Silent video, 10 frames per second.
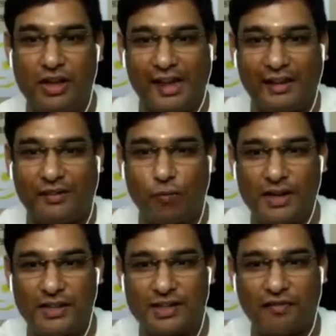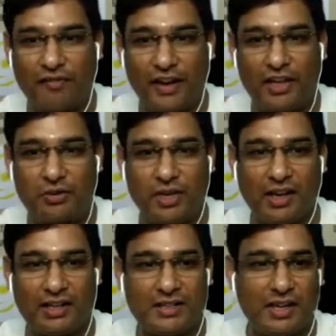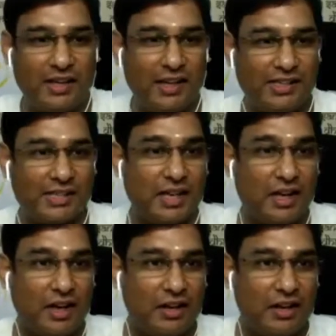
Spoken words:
And once that fine tuning is done, he says, sir,